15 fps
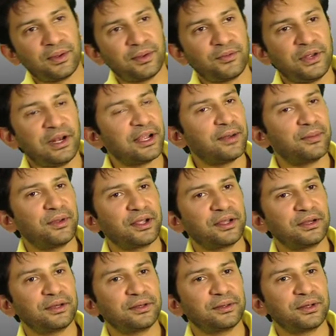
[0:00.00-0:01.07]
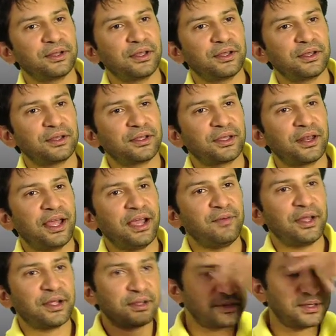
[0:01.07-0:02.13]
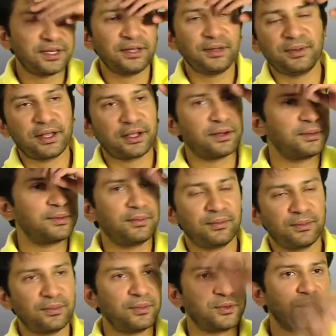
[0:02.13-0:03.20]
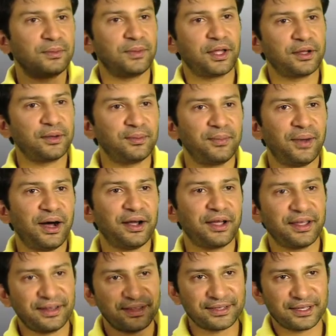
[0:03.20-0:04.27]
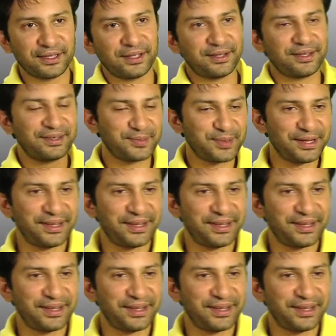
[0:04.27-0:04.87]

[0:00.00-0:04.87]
I feel like I'm like a, can I have like a three, like a mark in this thing,